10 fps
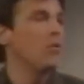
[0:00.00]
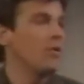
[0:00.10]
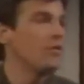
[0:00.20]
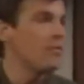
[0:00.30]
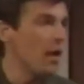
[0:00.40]
out
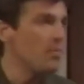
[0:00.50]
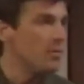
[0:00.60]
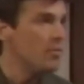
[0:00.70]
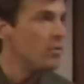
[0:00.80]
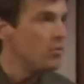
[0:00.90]
where it dropped
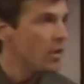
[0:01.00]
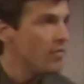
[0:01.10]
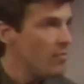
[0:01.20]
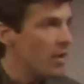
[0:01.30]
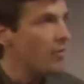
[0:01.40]
him, we'll
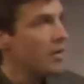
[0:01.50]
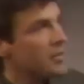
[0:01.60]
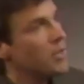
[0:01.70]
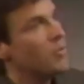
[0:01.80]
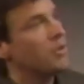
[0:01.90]
have a better
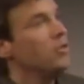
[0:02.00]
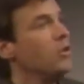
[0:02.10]
idea where to